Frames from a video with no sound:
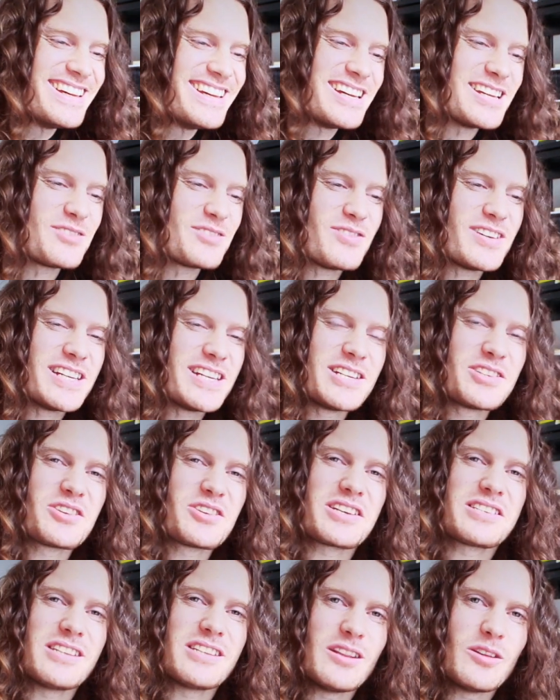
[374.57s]
It's really
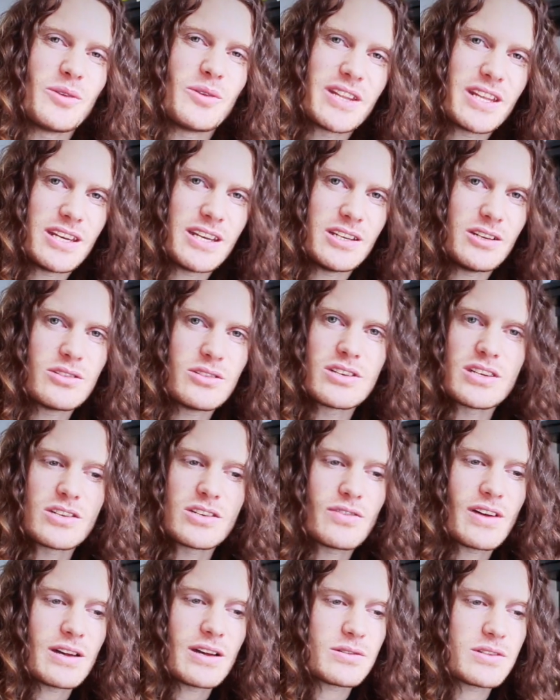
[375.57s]
interesting the way that he uses
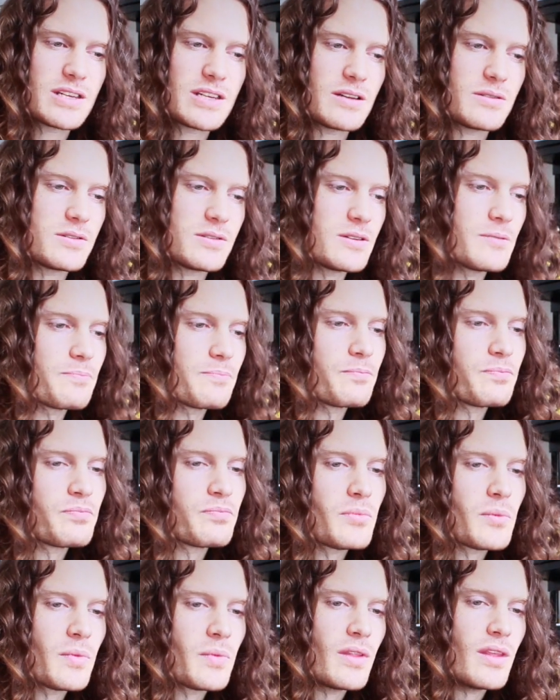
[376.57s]
vowel sounds.
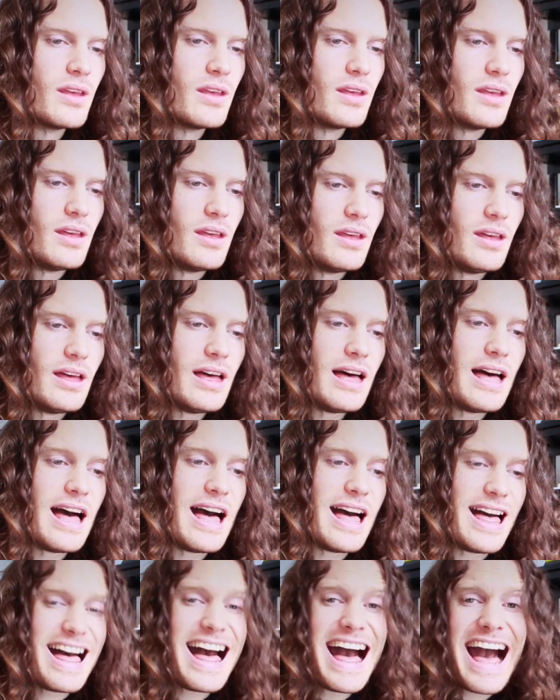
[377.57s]

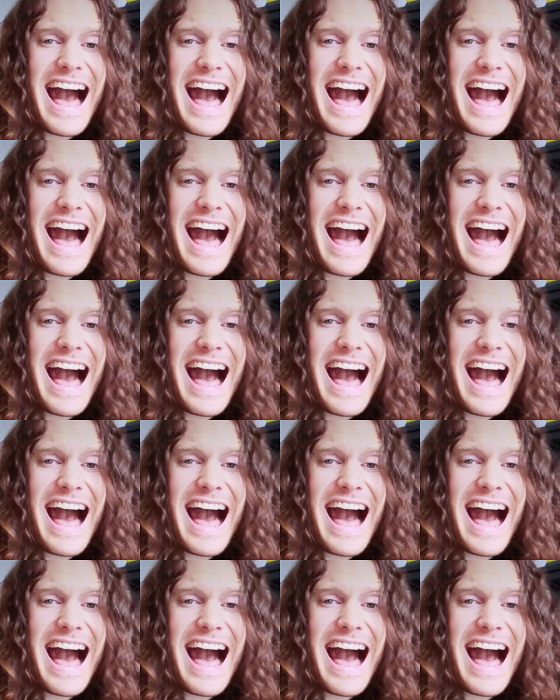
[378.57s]
Ah!